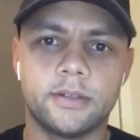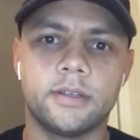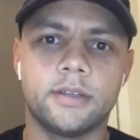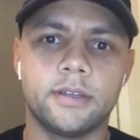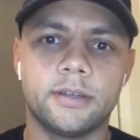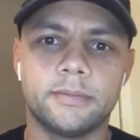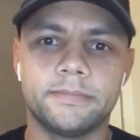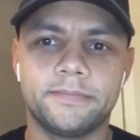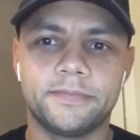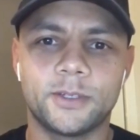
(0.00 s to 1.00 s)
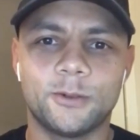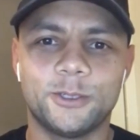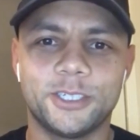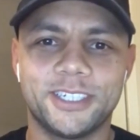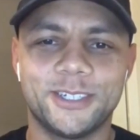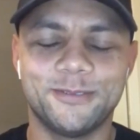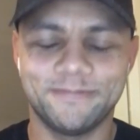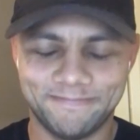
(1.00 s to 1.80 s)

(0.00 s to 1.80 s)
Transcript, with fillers: Um, good to see you.